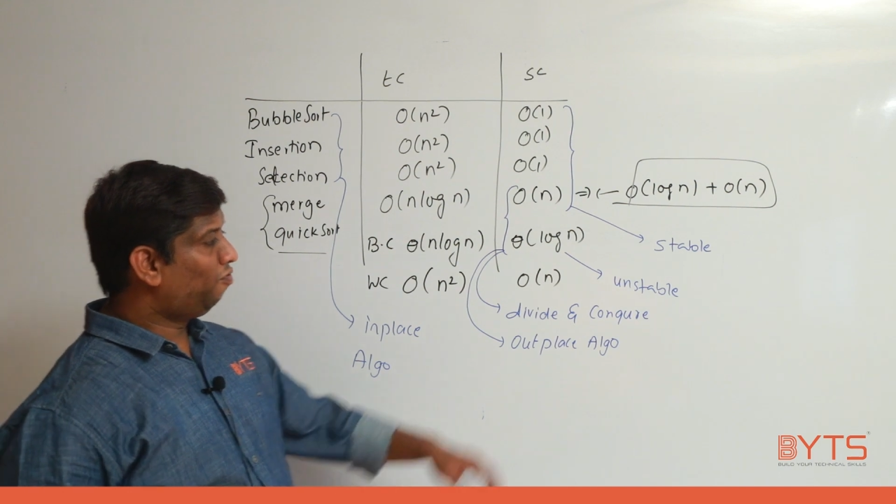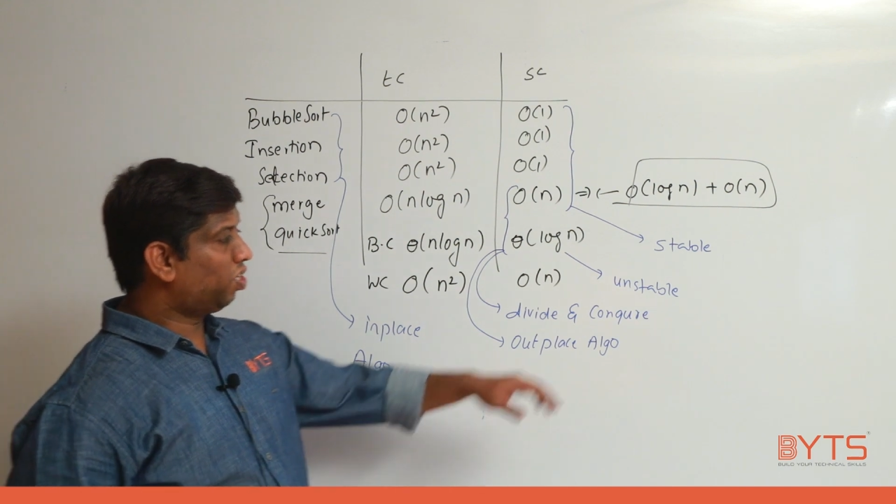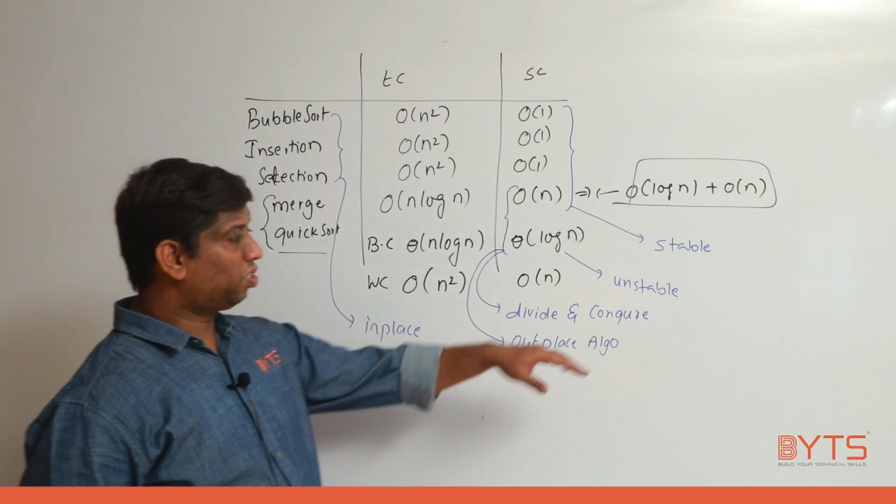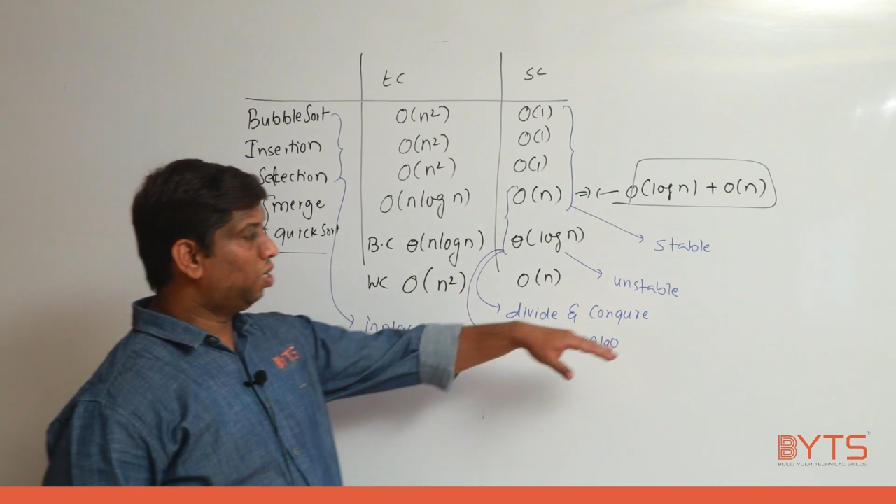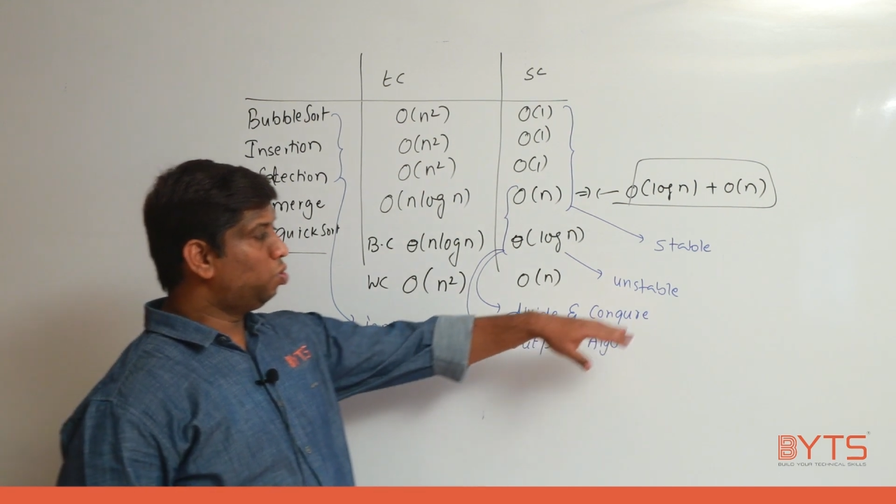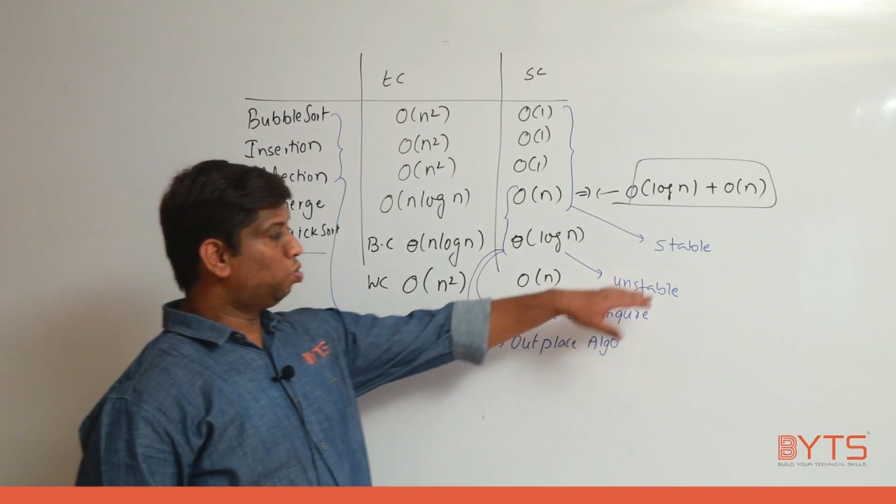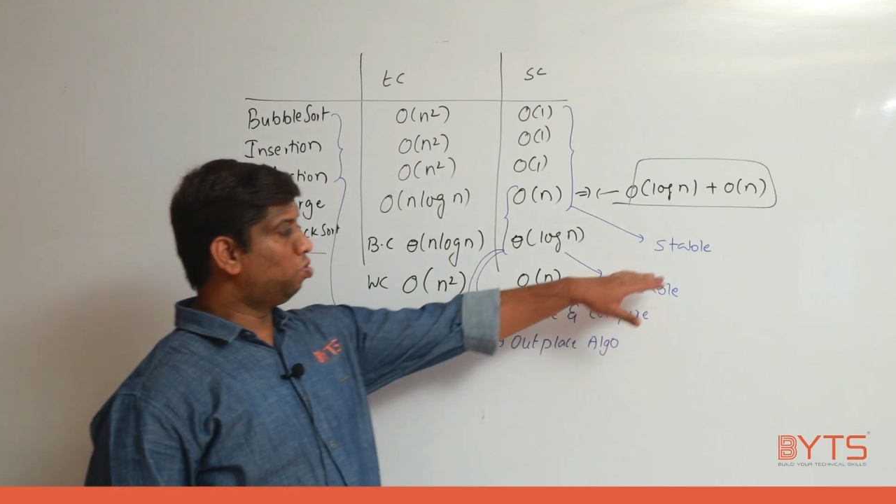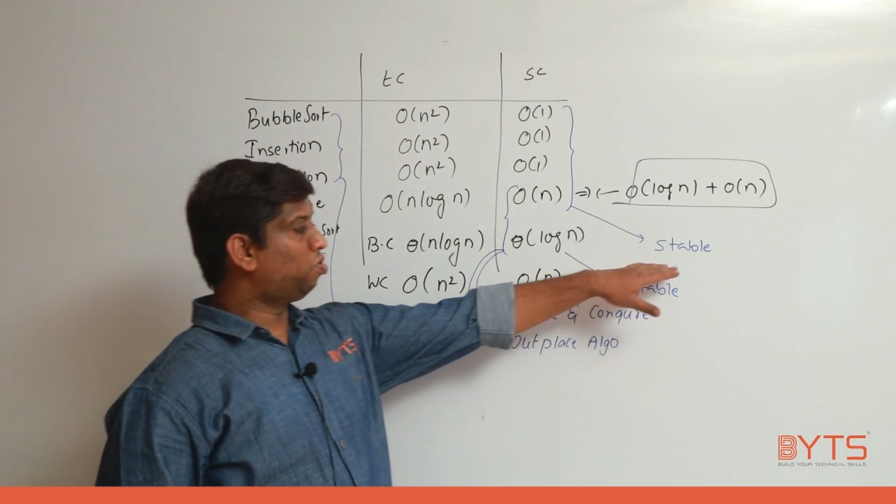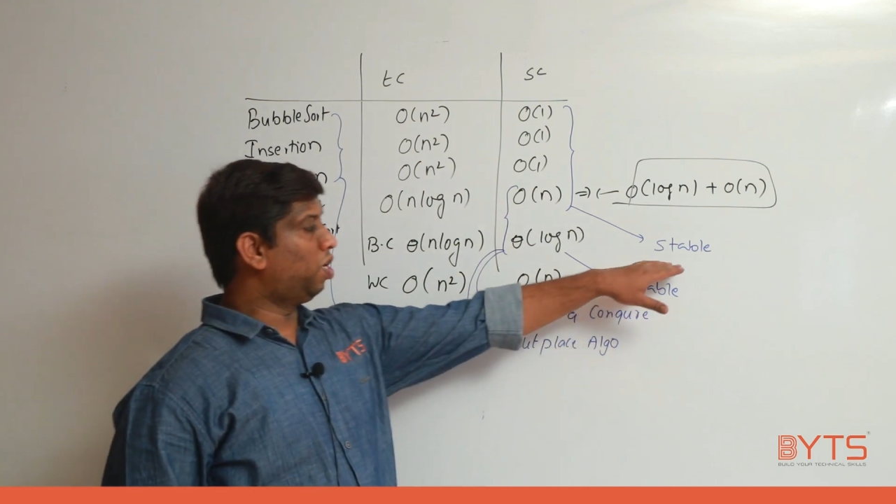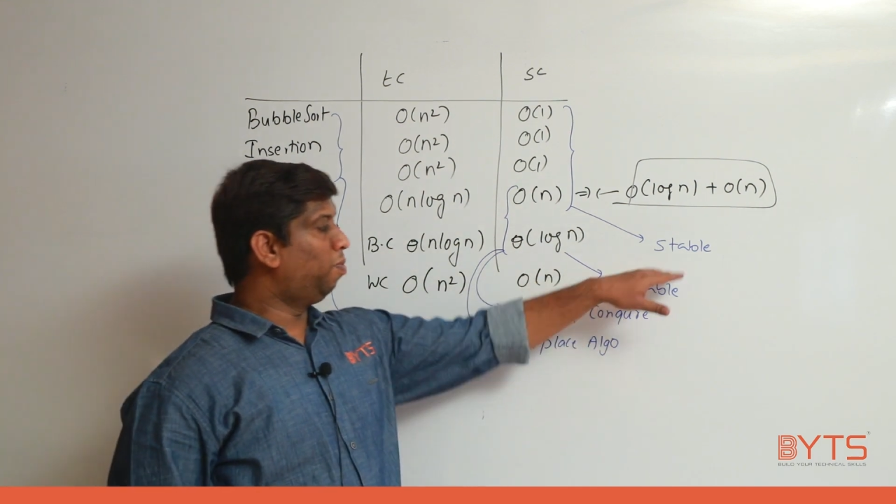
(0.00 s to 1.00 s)
First I use
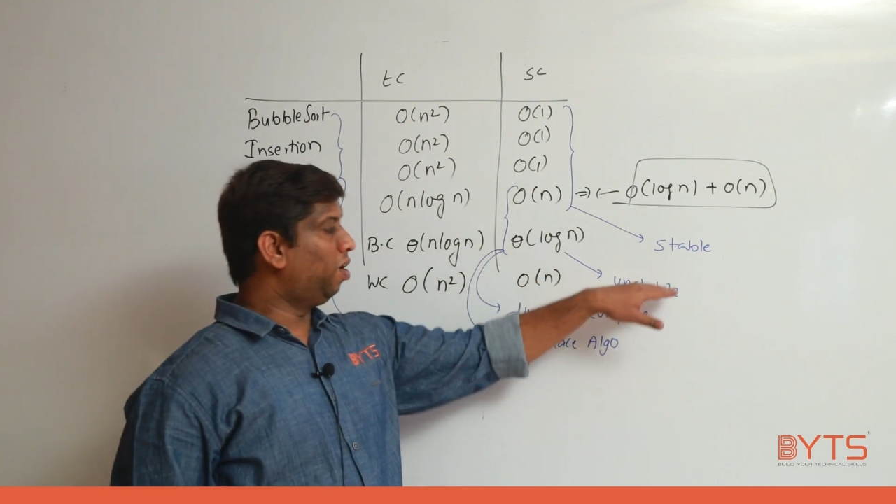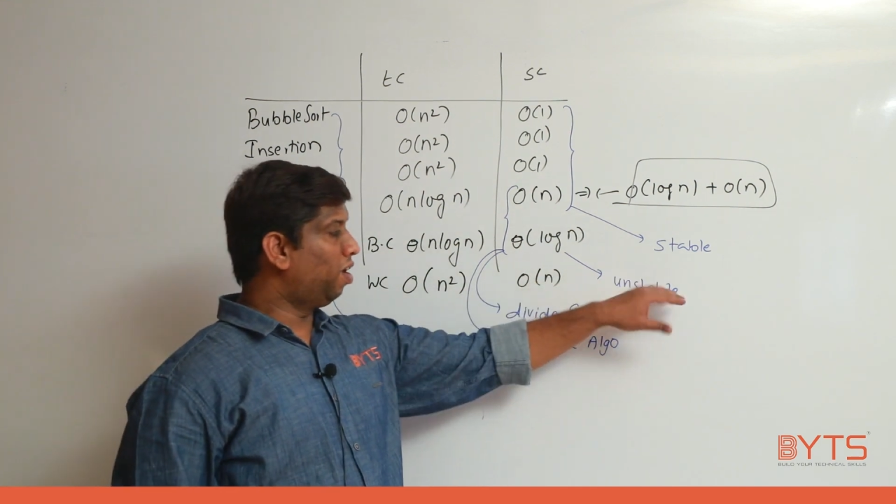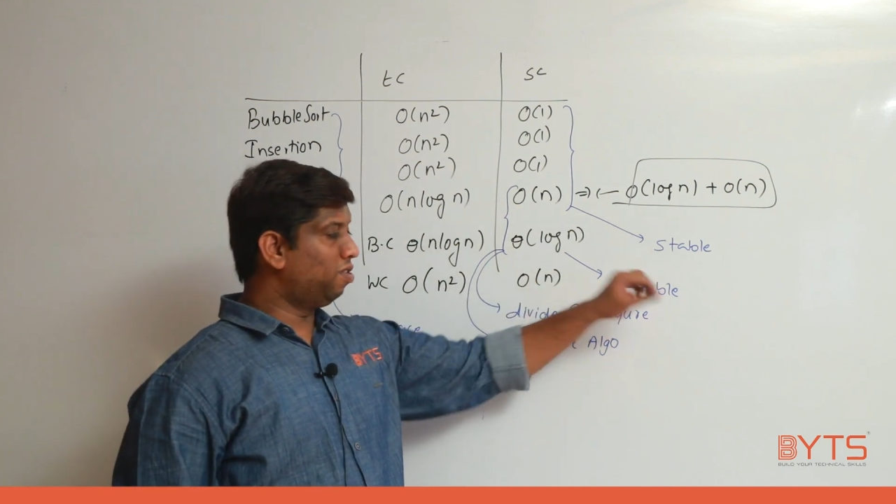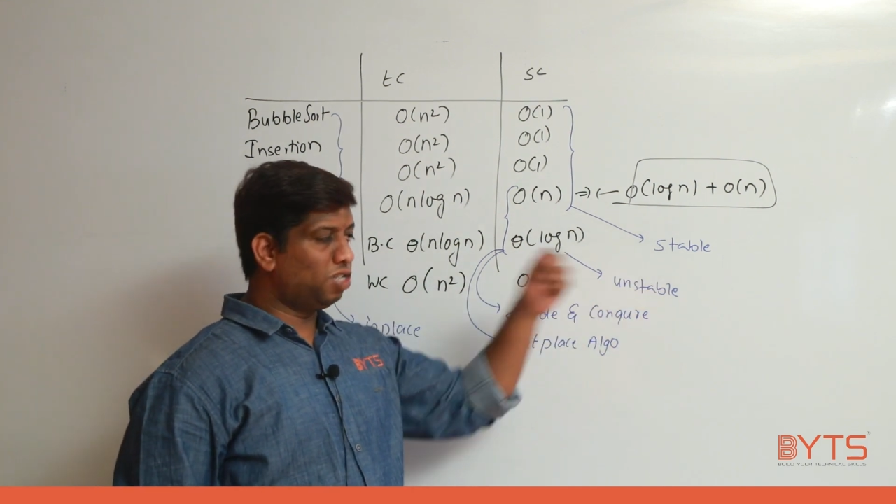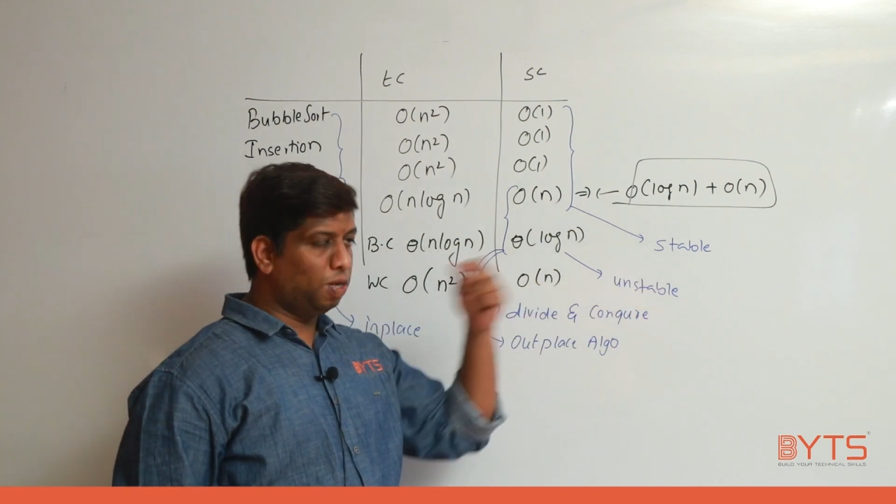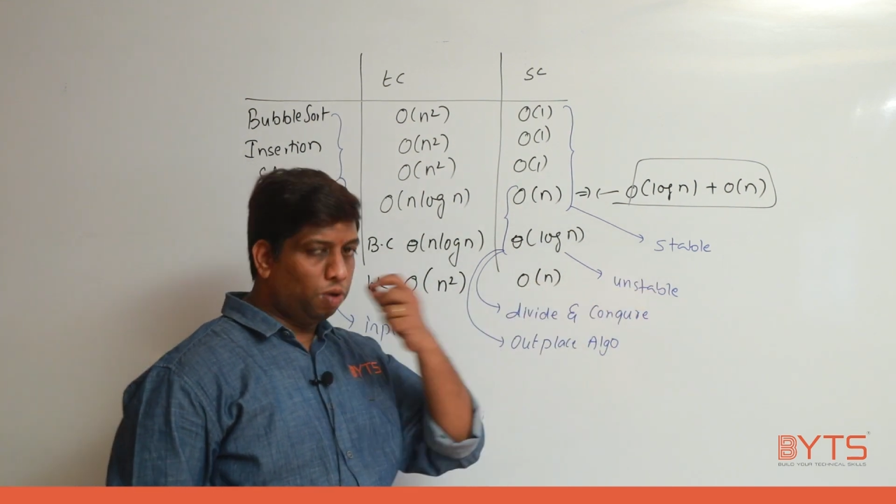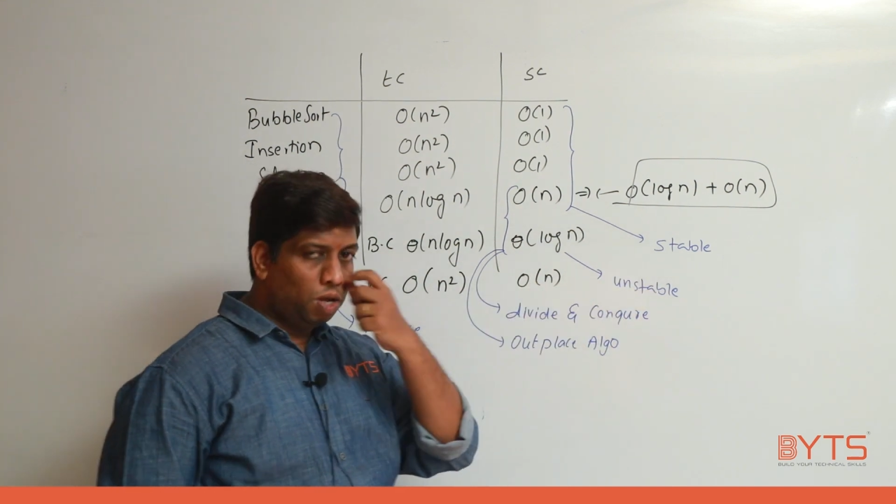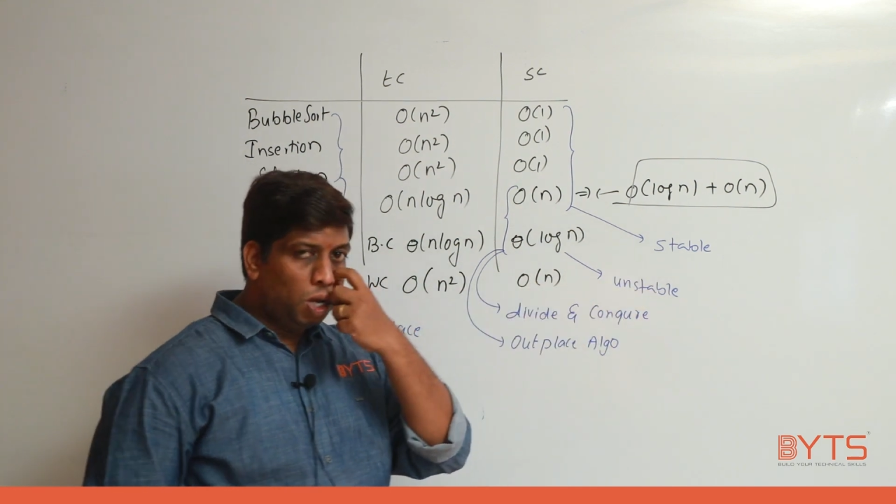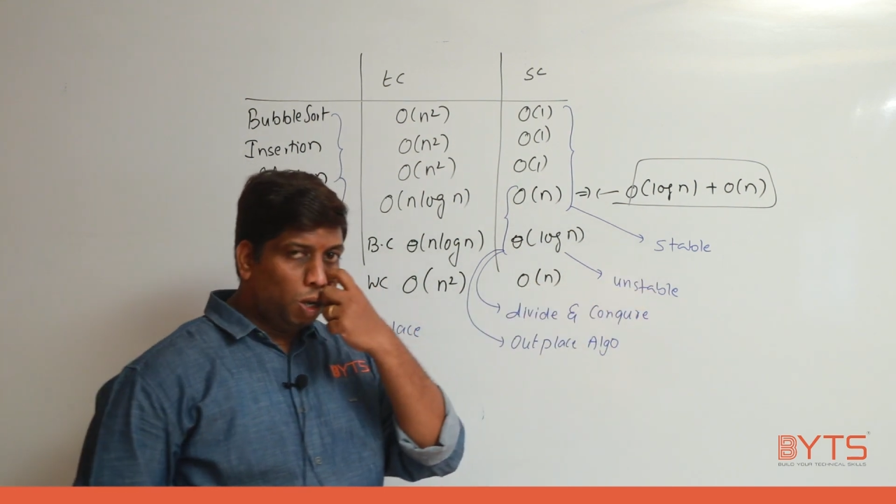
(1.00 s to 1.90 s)
stable and unstable.